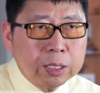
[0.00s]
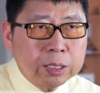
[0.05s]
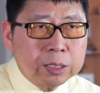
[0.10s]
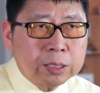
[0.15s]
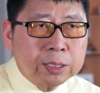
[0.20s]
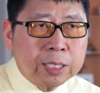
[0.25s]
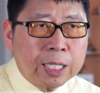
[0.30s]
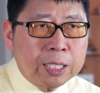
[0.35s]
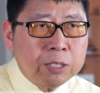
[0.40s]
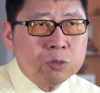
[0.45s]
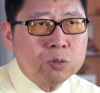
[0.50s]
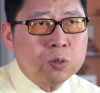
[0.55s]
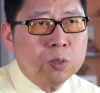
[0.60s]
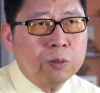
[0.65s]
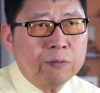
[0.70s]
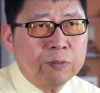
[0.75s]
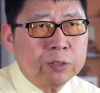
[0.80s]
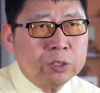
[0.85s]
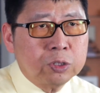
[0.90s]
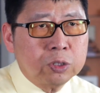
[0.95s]
The
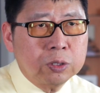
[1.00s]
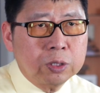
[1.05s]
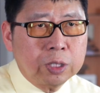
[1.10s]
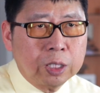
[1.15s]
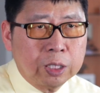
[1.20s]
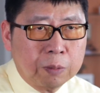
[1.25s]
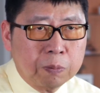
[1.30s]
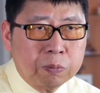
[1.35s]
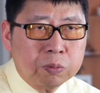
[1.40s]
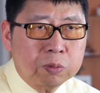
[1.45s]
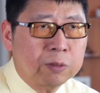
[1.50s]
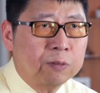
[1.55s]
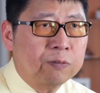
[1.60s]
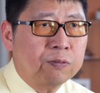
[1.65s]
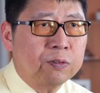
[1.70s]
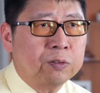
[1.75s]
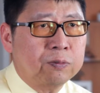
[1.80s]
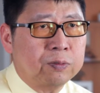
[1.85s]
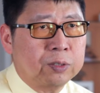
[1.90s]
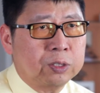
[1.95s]
central vision and the
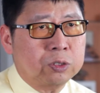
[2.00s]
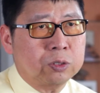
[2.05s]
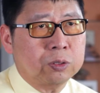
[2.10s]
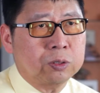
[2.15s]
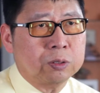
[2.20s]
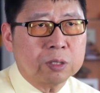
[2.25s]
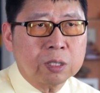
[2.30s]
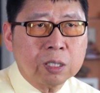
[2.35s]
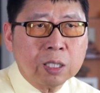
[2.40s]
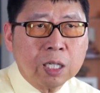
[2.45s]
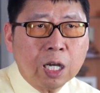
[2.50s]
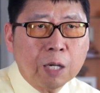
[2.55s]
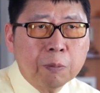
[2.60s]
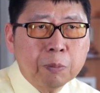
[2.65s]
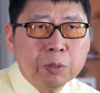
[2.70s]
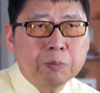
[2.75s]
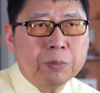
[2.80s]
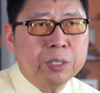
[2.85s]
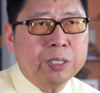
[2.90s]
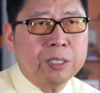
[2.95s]
peripheral vision
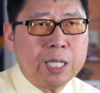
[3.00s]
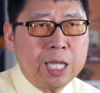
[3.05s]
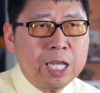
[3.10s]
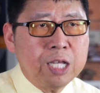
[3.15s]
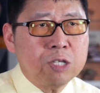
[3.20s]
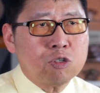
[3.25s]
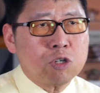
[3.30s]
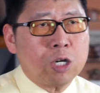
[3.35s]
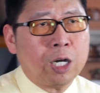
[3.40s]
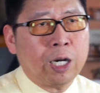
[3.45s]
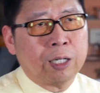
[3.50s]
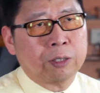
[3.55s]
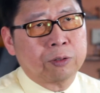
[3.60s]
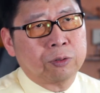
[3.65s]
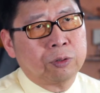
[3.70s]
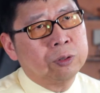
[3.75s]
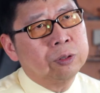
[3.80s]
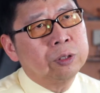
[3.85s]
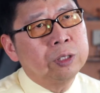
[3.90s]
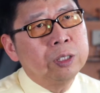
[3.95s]
complement each
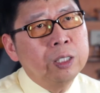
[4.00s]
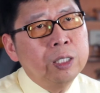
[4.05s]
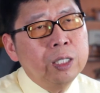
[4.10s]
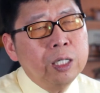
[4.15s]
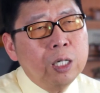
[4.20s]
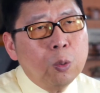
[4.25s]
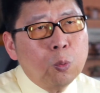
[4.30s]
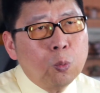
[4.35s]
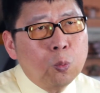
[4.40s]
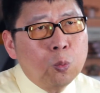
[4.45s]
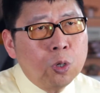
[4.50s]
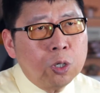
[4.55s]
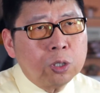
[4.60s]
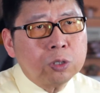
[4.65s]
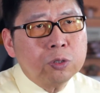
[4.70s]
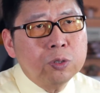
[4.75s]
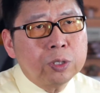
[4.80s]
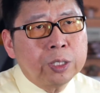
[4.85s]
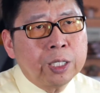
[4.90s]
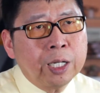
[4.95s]
other,
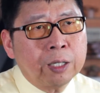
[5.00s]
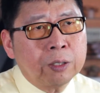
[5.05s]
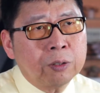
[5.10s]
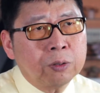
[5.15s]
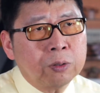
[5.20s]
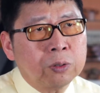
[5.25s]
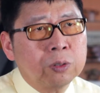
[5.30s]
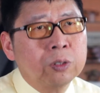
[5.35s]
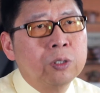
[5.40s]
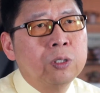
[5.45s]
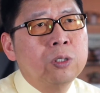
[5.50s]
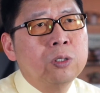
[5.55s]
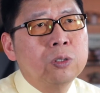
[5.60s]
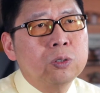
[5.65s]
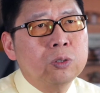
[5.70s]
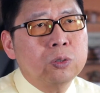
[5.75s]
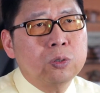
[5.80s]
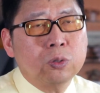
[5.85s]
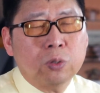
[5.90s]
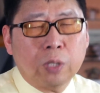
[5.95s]
work together
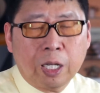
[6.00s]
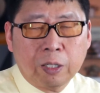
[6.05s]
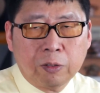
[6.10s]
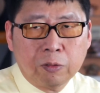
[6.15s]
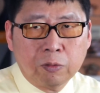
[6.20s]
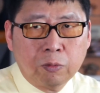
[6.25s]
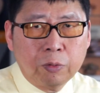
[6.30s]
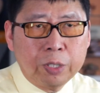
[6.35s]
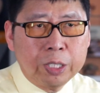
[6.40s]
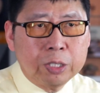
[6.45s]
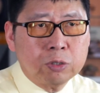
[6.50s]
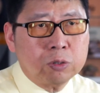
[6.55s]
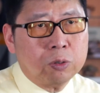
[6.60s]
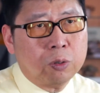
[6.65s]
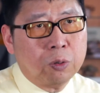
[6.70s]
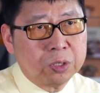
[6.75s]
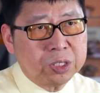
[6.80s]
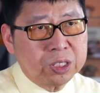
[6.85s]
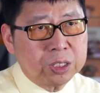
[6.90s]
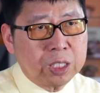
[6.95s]
to
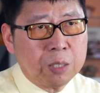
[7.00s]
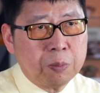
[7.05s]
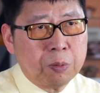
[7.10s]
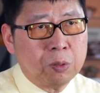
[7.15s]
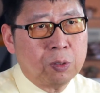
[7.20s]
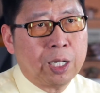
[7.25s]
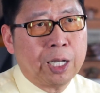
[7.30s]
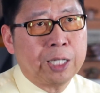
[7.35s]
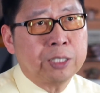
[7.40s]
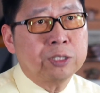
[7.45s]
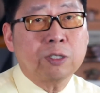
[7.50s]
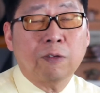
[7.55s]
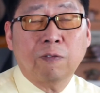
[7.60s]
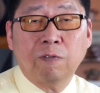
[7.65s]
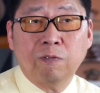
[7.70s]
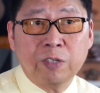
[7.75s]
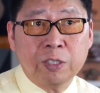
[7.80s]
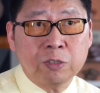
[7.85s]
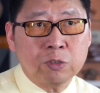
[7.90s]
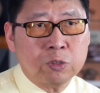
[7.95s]
enrich or stabilize
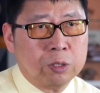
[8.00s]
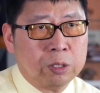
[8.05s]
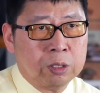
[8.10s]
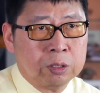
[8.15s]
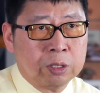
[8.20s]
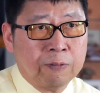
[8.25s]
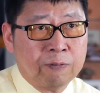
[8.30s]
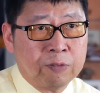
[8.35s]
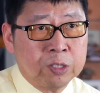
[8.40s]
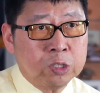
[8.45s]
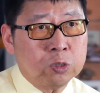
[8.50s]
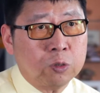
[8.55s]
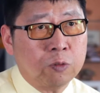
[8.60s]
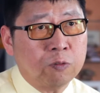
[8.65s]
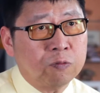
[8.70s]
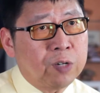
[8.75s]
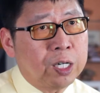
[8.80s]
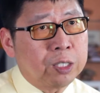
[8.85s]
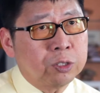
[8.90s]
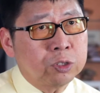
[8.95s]
the, vis the
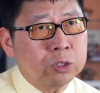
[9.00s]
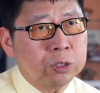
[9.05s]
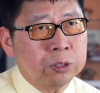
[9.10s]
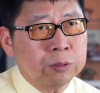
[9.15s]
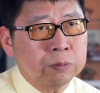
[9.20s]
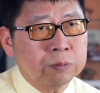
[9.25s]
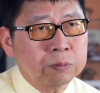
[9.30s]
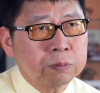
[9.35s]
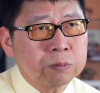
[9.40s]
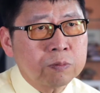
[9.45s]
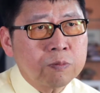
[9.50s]
visual function.